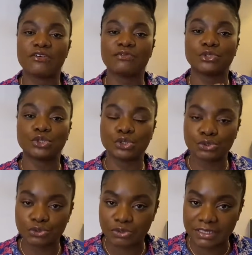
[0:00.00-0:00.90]
for
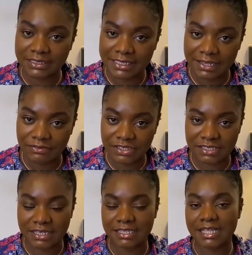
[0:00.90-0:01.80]
children's
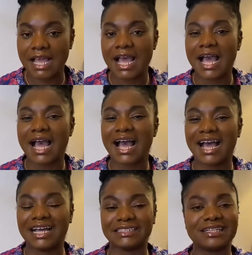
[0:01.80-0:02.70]
services,
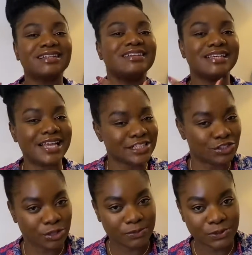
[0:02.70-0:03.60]
and less
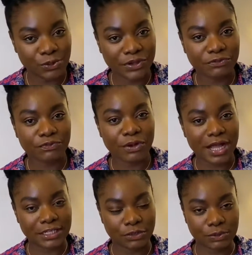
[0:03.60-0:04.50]
jobs going for
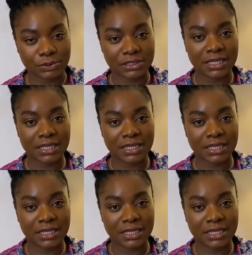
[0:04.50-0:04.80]
adult